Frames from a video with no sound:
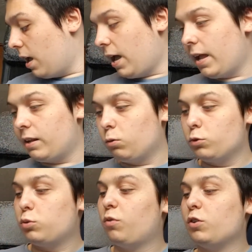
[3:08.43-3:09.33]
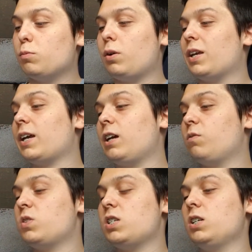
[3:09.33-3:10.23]
And onto a film I
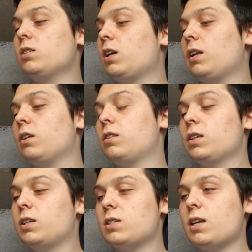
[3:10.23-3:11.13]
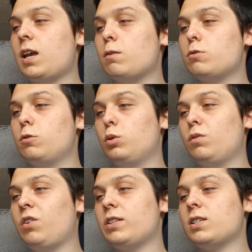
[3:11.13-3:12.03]
have seen and I think is absolutely
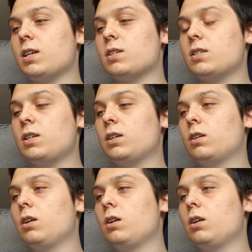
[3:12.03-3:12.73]
fantastic.